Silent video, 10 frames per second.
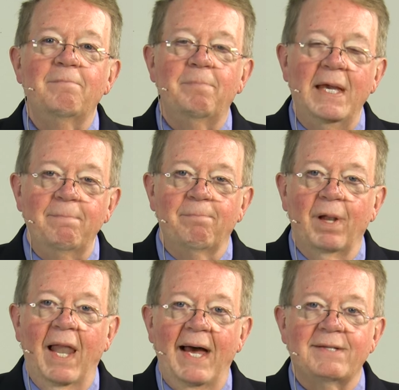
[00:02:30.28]
be
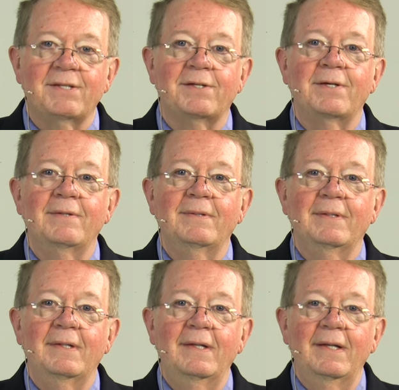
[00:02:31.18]
blessed,
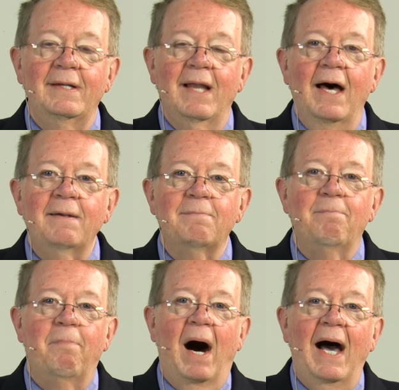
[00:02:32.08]
not
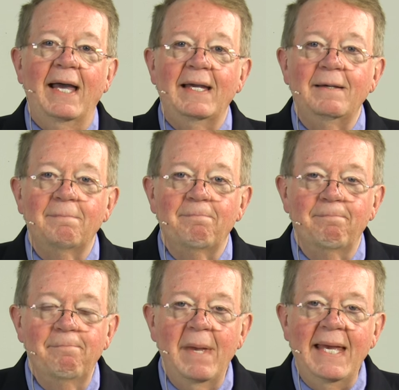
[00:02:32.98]
by
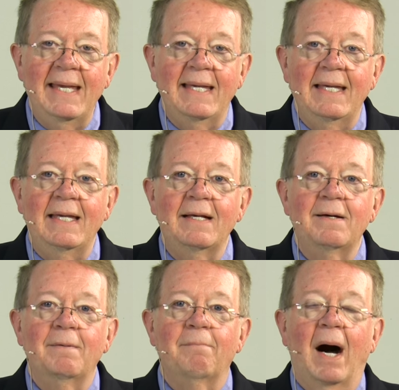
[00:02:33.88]
me,
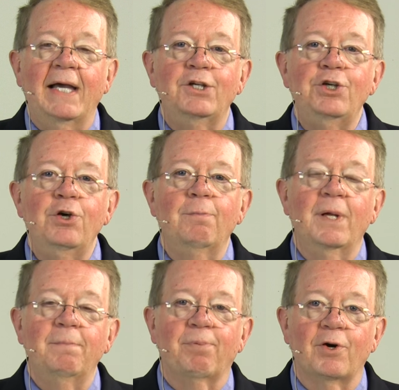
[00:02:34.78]
my
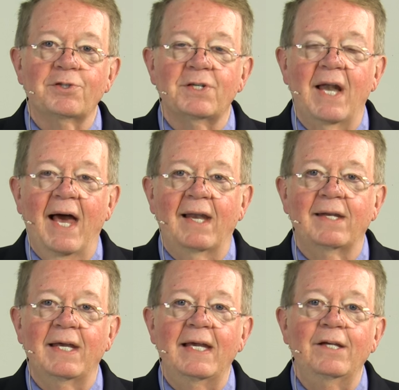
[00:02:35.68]
human
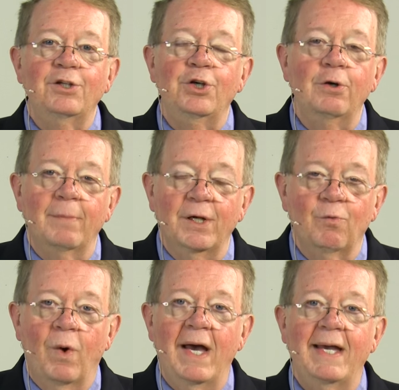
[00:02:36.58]
personality and
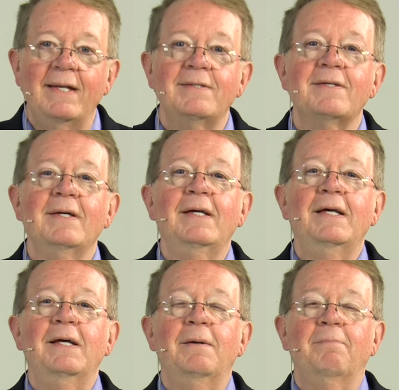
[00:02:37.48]
human ways,
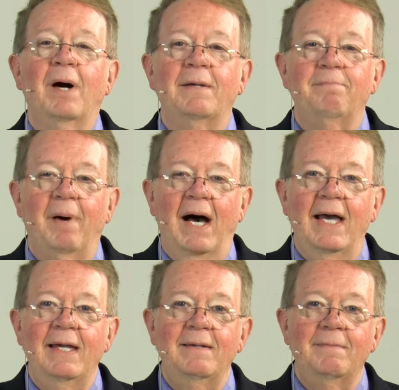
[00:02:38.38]
but
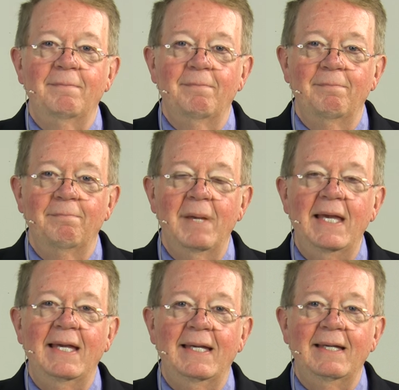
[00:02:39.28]
by
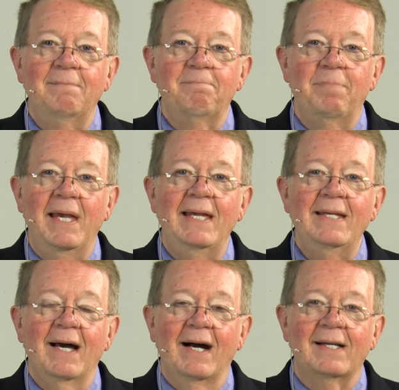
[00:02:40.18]
me
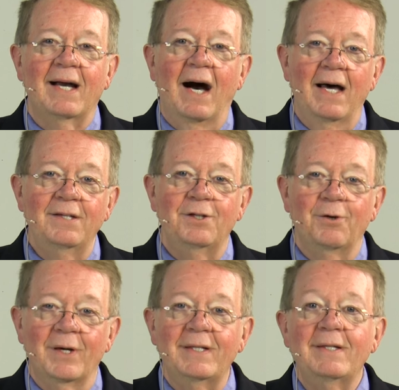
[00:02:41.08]
being a
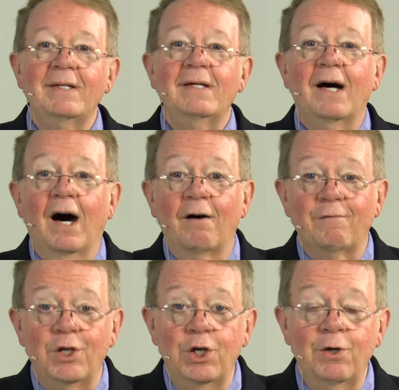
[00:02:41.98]
conduit
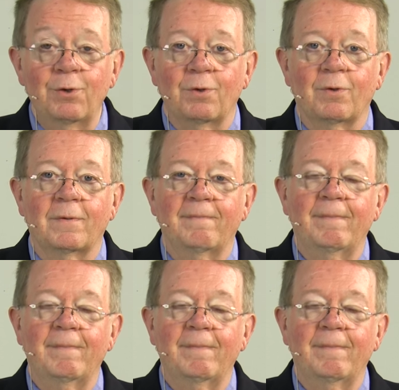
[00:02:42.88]
of you,